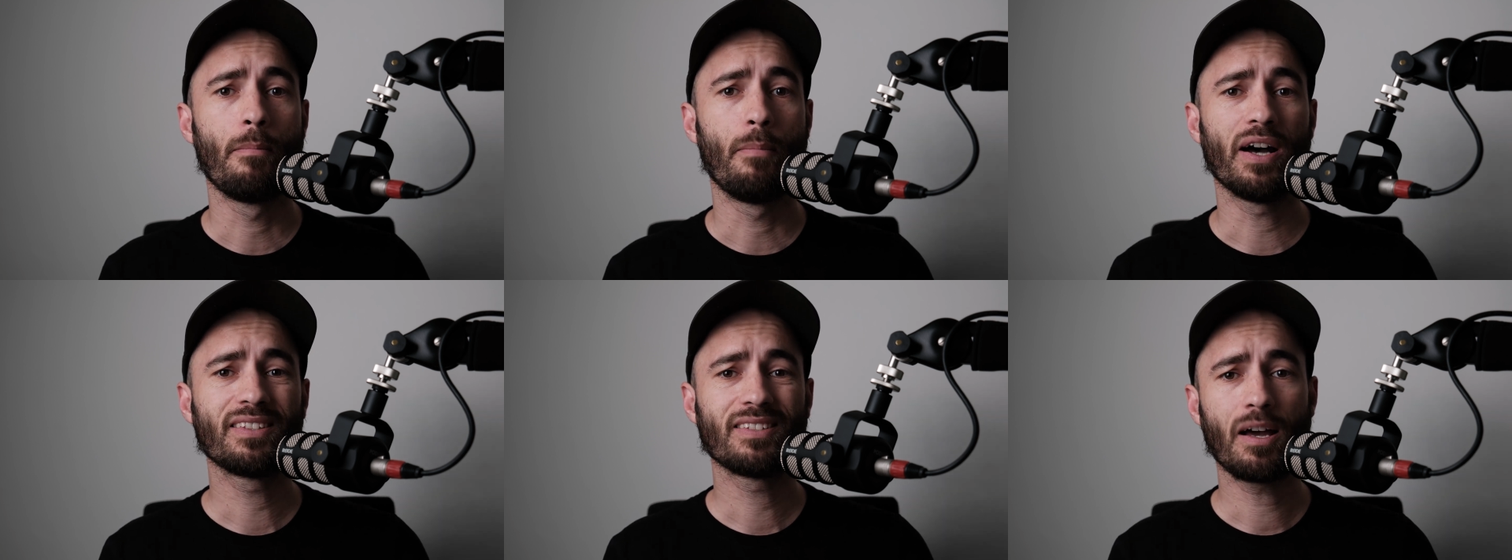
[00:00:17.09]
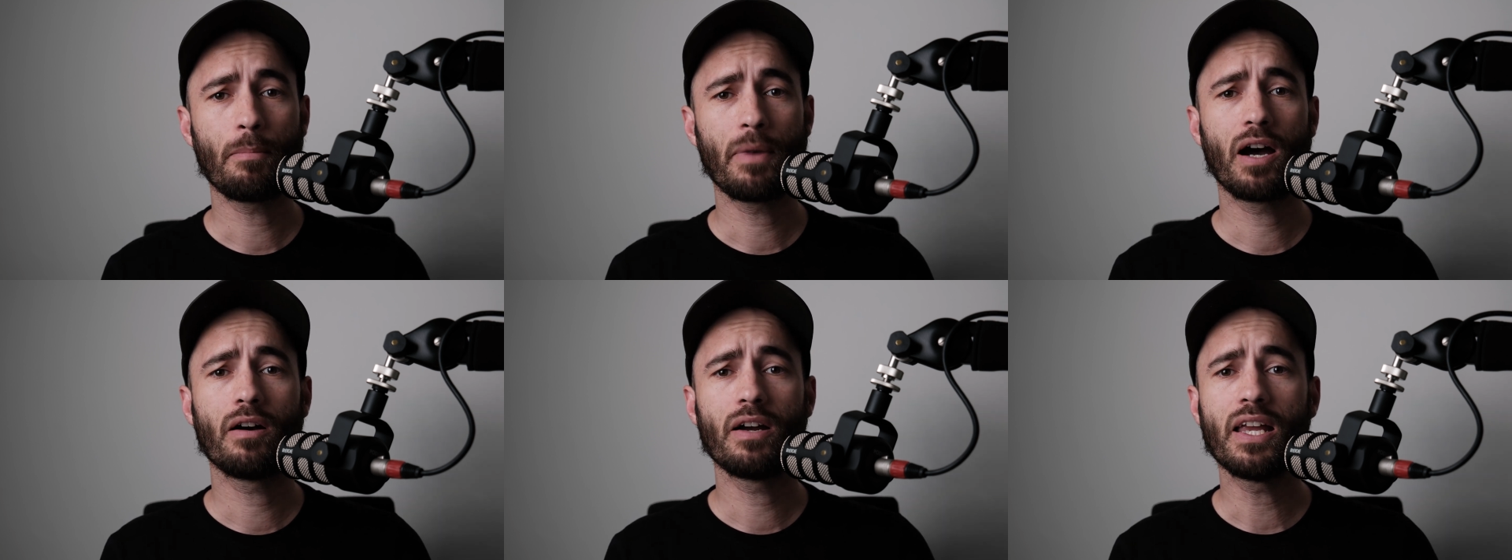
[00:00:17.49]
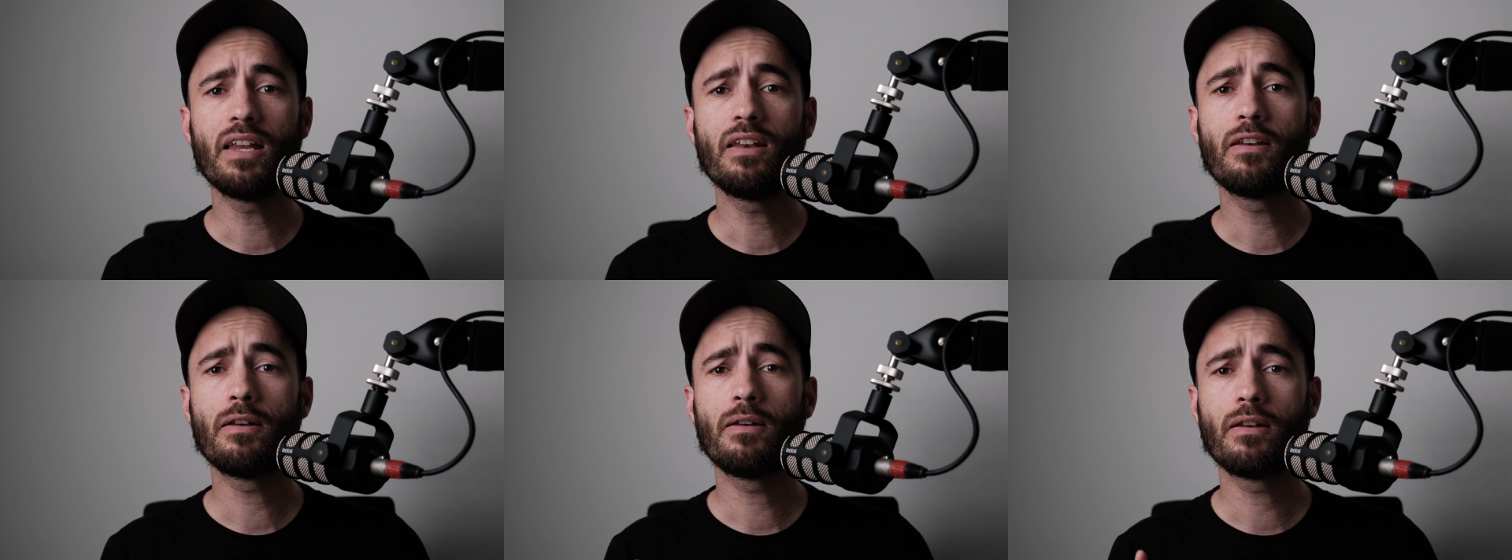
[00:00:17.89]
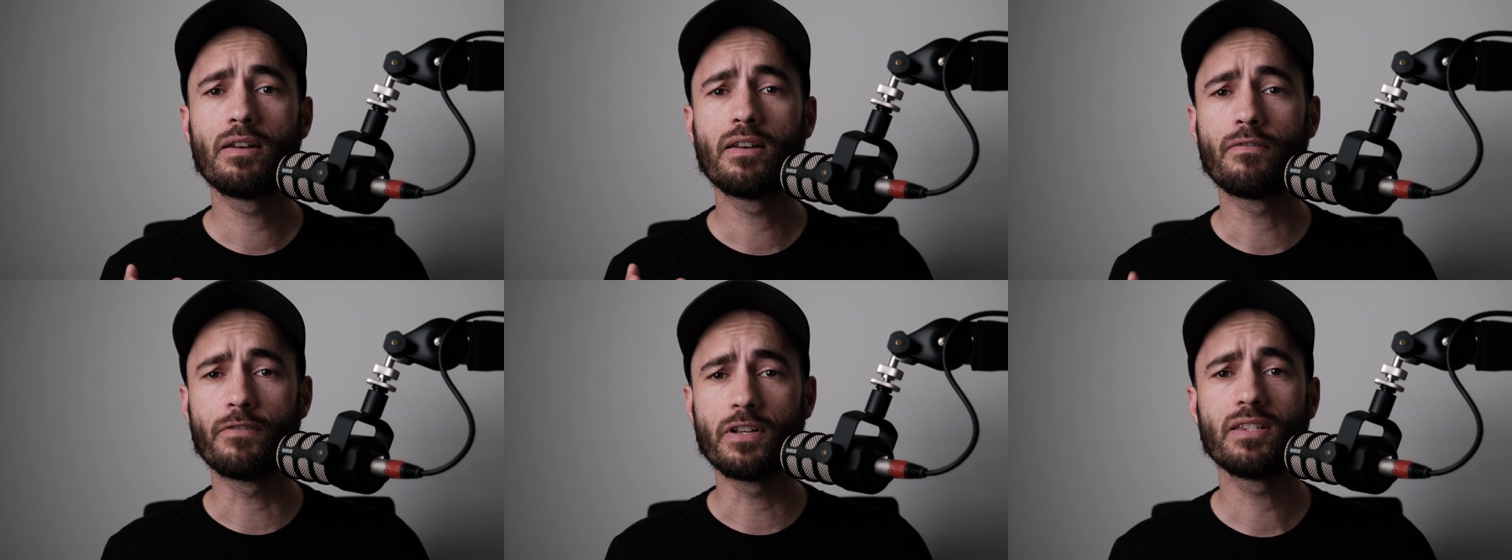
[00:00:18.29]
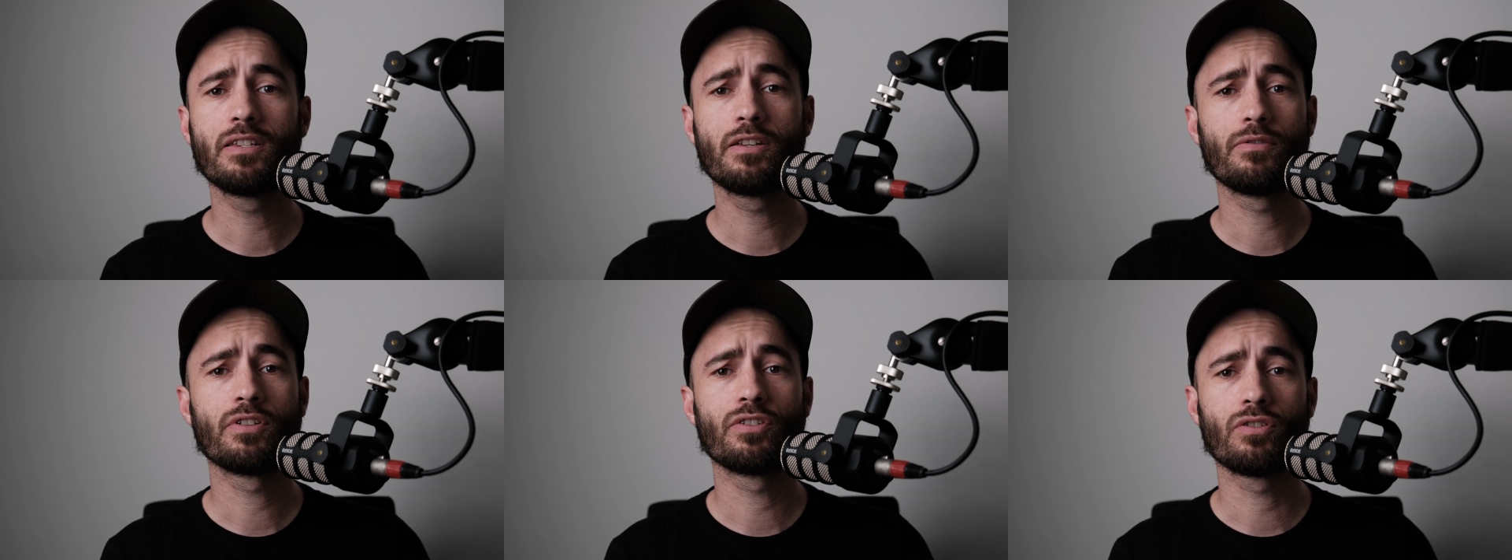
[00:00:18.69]
but somehow in
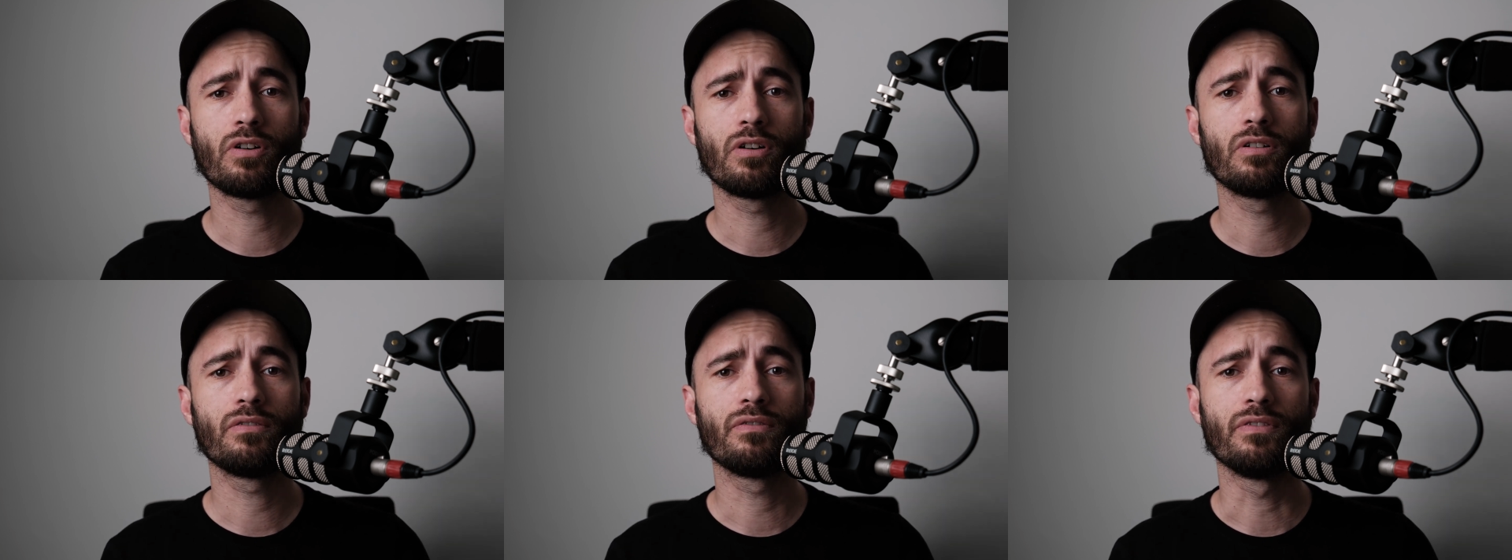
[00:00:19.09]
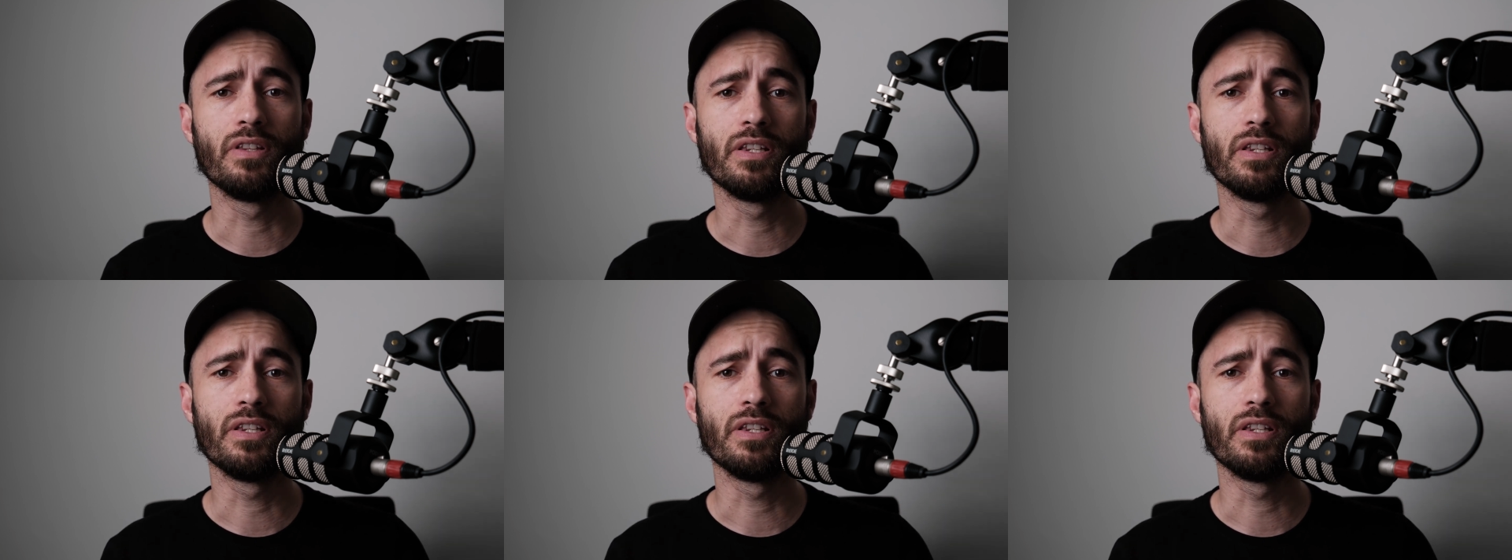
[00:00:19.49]
DaVinci Resolve,